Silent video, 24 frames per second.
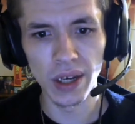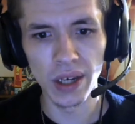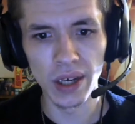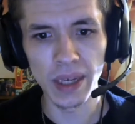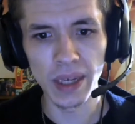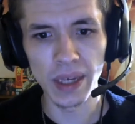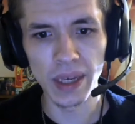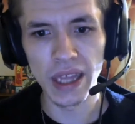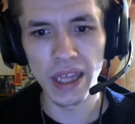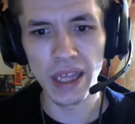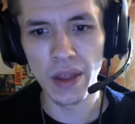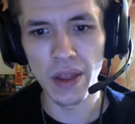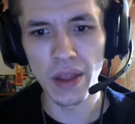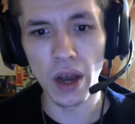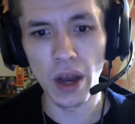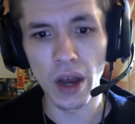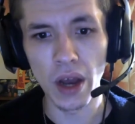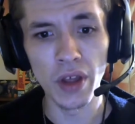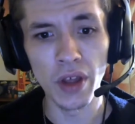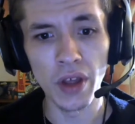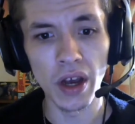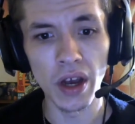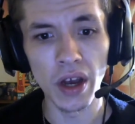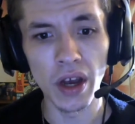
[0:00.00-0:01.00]
And then
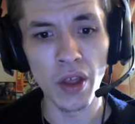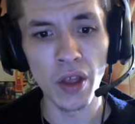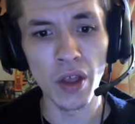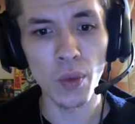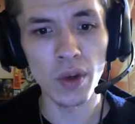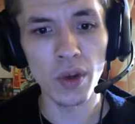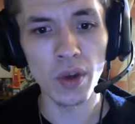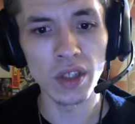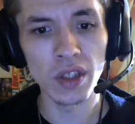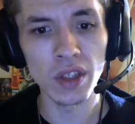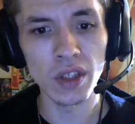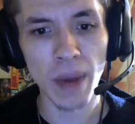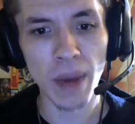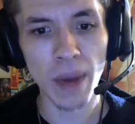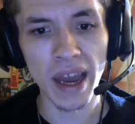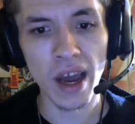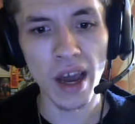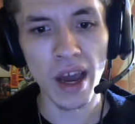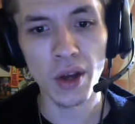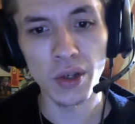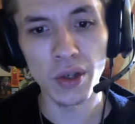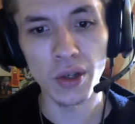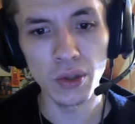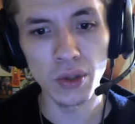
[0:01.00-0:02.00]
the other ones,
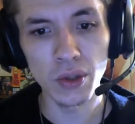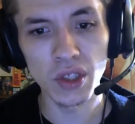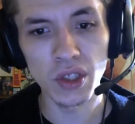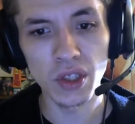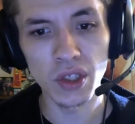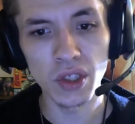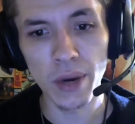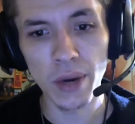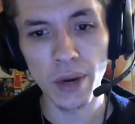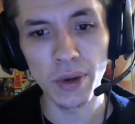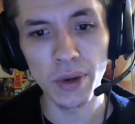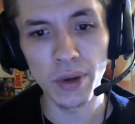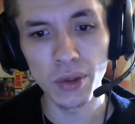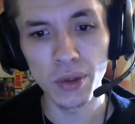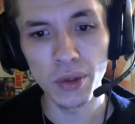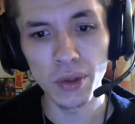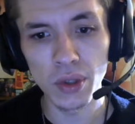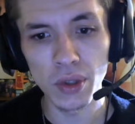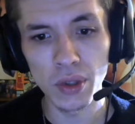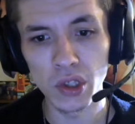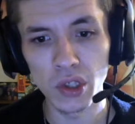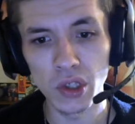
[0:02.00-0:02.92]
Byaku, Seryu, and